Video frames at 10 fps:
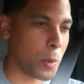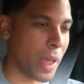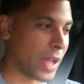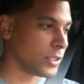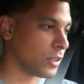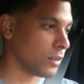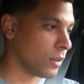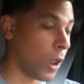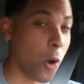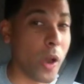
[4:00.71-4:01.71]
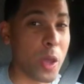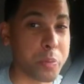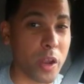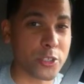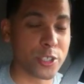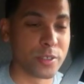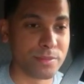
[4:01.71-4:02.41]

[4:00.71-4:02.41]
imagine low head pressure,